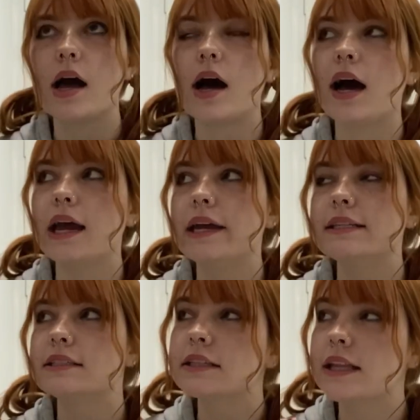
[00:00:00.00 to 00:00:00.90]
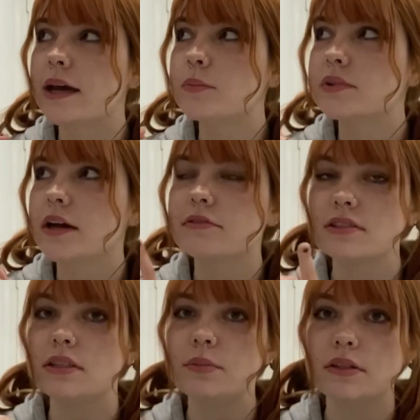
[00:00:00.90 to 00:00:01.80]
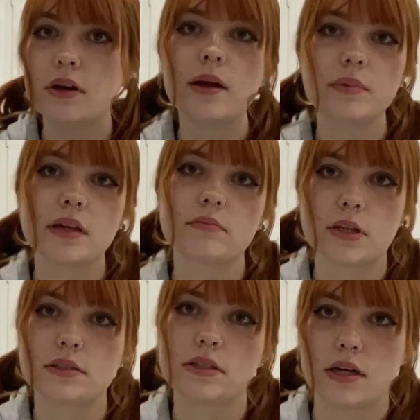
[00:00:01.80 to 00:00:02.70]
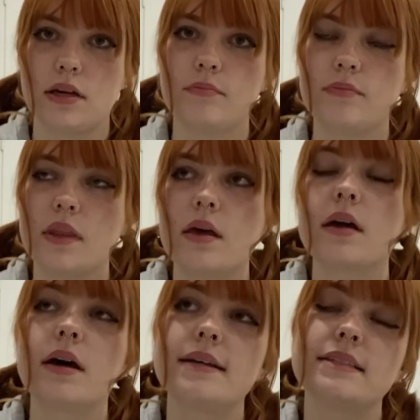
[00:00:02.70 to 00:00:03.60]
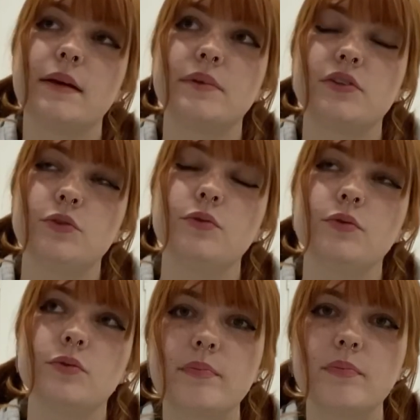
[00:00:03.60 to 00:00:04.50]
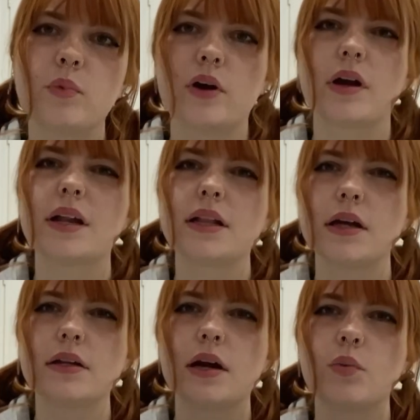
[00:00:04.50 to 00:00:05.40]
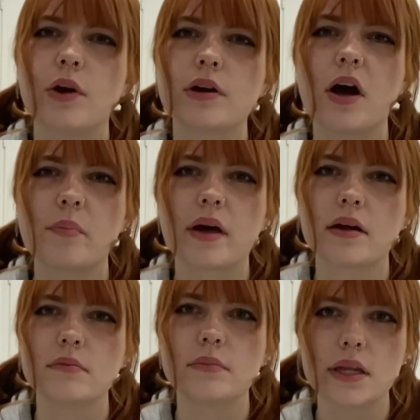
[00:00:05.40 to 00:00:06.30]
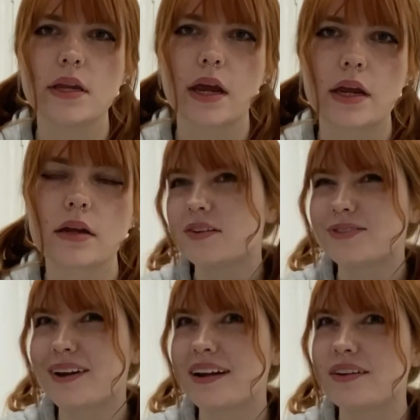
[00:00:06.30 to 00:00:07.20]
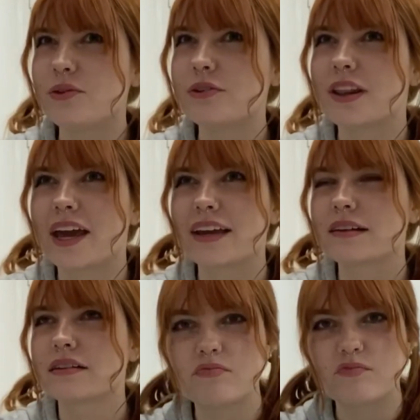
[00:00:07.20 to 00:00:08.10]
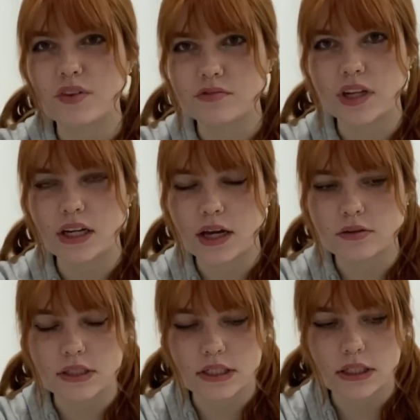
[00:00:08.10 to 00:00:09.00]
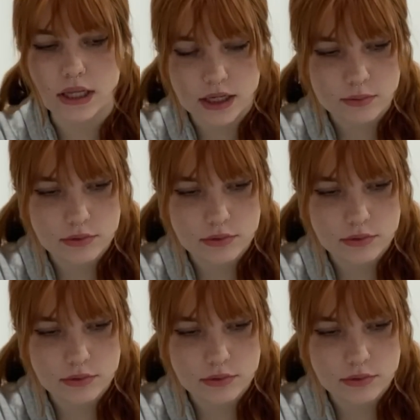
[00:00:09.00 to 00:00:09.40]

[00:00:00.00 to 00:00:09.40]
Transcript: I fell asleep at 9 p.m. last night. I slept until and then I woke up at midday, so I had a good like 15 hours of sleep.